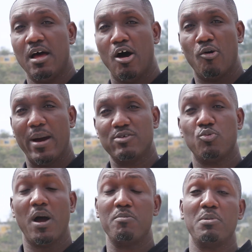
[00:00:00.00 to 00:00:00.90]
all right, will
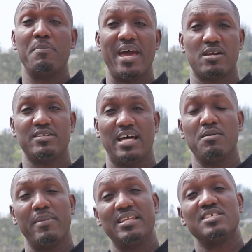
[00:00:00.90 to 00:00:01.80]
probably be better than
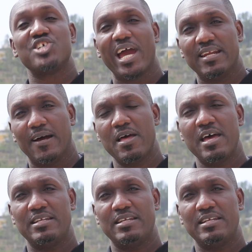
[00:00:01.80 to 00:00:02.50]
made in China.